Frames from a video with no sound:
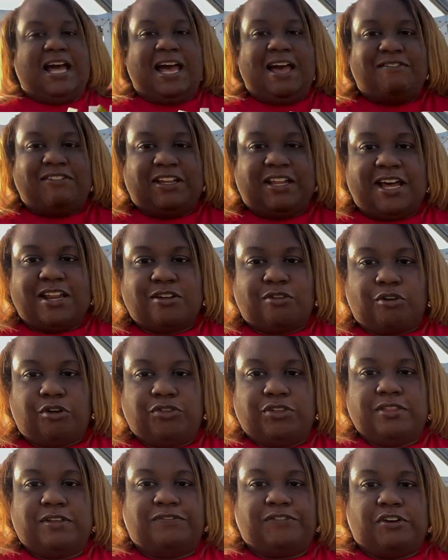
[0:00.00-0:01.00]
I have a lot of
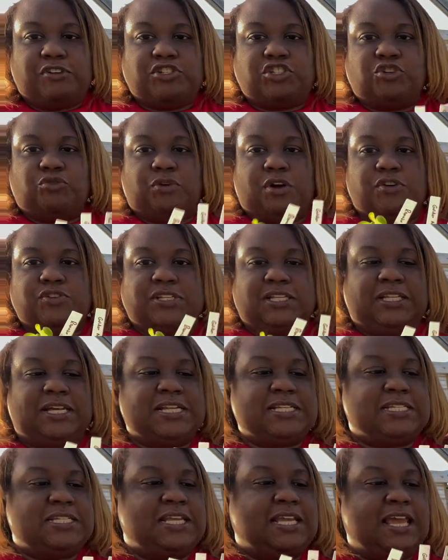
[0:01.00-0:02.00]
growth in the first two rows, the
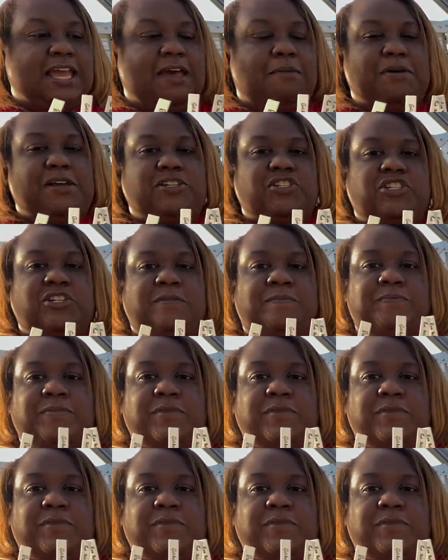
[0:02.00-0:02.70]
lettuce and the cabbage.